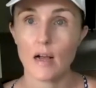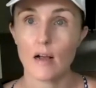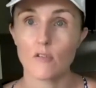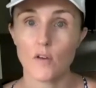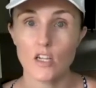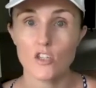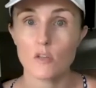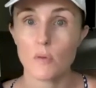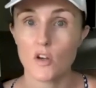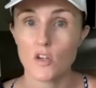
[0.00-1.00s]
find
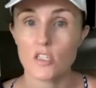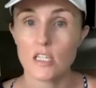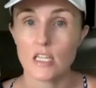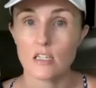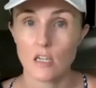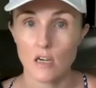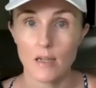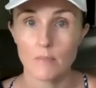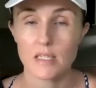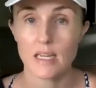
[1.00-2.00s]
the posting
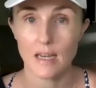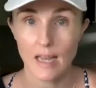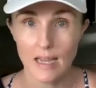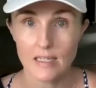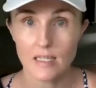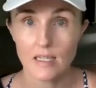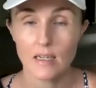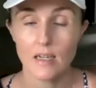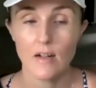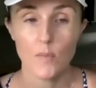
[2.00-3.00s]
times in Later
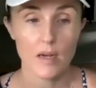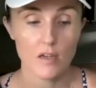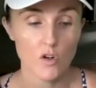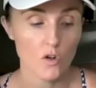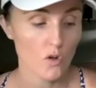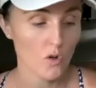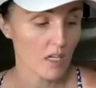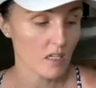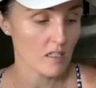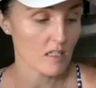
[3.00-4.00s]
when your
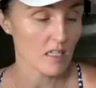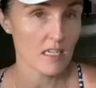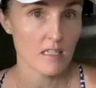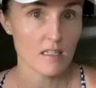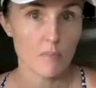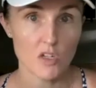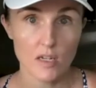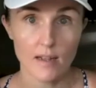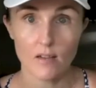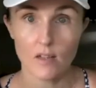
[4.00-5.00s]
audience is most
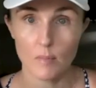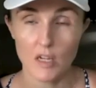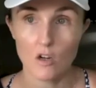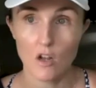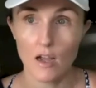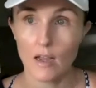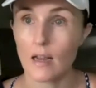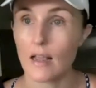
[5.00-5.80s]
likely to be online,